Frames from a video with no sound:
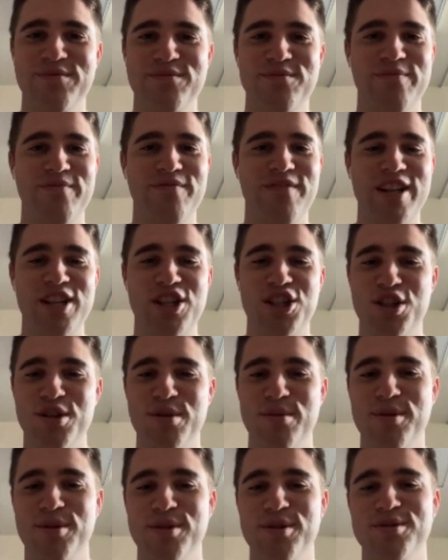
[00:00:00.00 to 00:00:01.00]
um
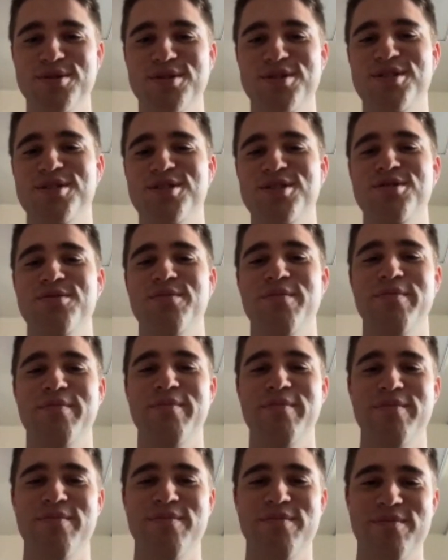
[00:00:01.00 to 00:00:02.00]

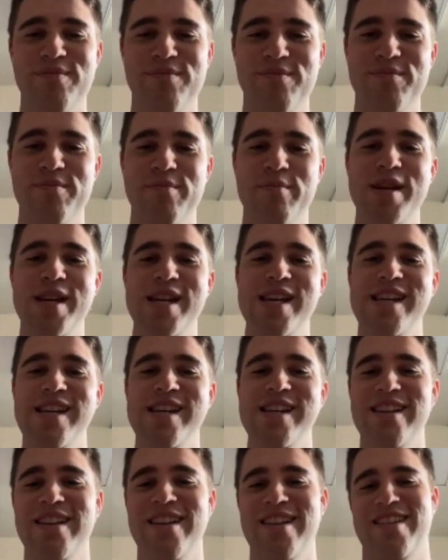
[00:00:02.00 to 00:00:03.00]
vegetables,
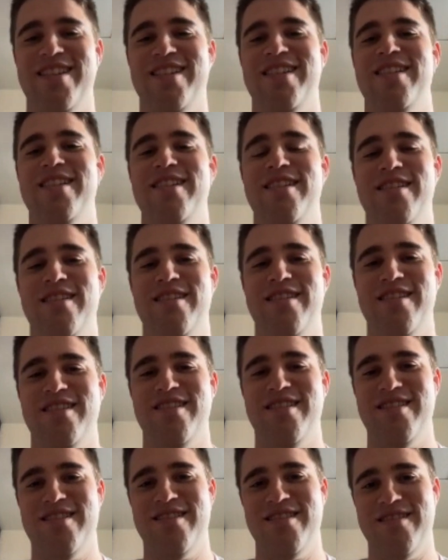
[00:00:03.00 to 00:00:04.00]
meat,
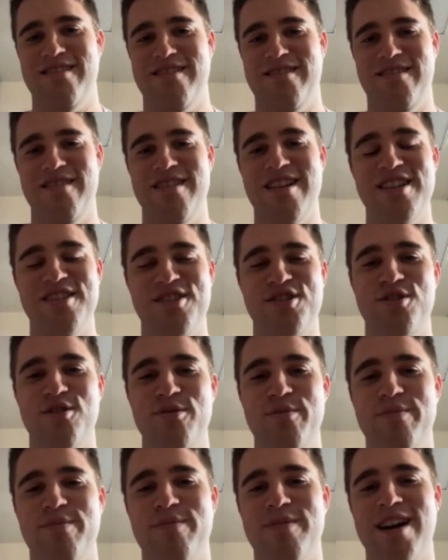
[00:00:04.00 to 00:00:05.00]

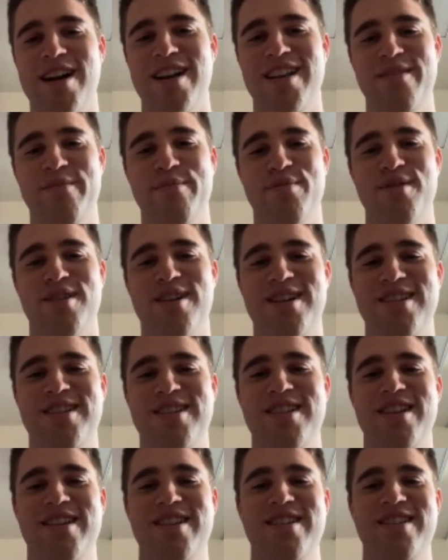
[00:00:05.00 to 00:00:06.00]
not so
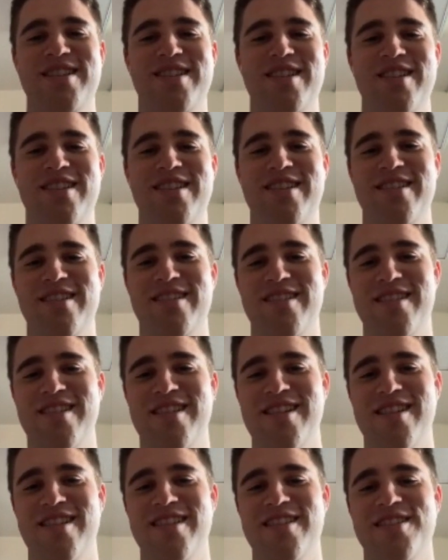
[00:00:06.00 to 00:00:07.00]
highly processed.
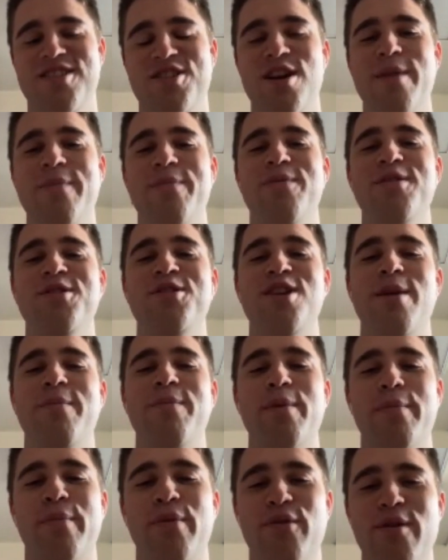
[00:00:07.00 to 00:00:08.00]

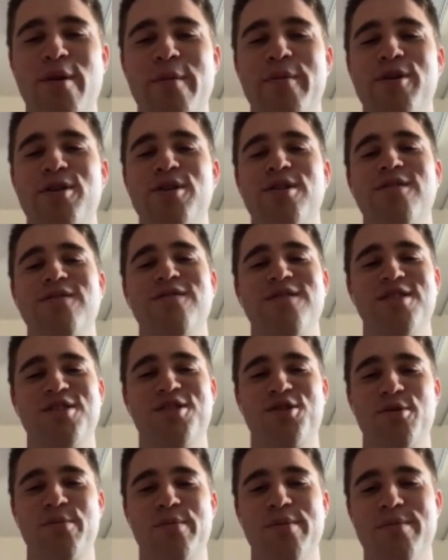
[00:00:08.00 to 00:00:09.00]
Shop the
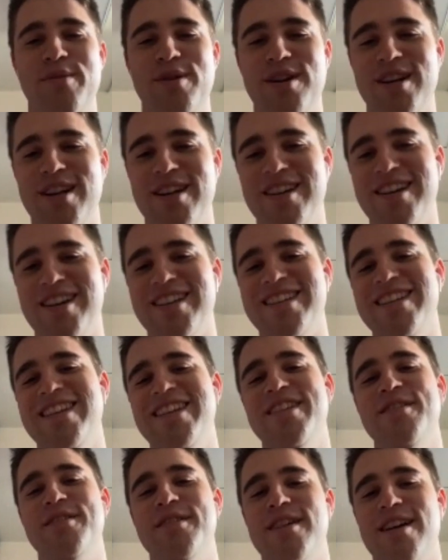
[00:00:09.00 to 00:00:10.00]
perimeter of the
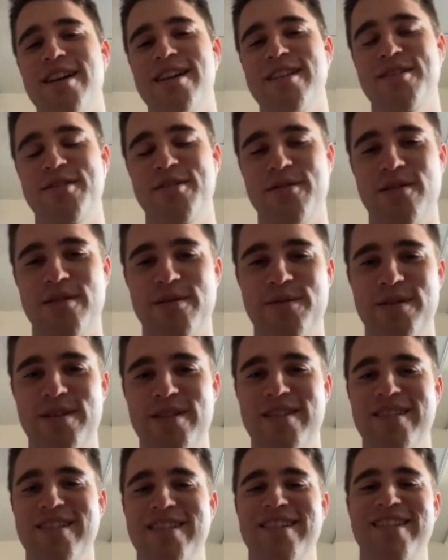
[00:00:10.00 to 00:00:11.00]
supermarket, not the inside.
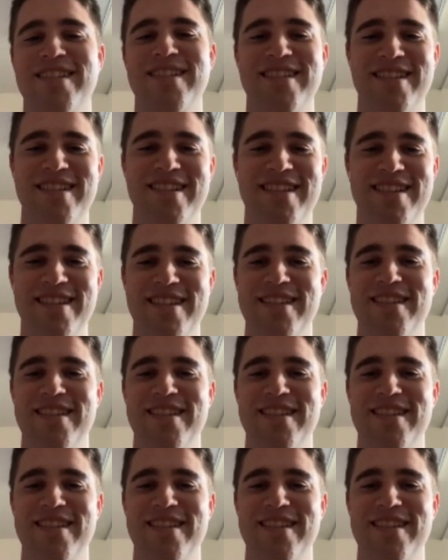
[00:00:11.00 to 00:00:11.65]
You know what I mean?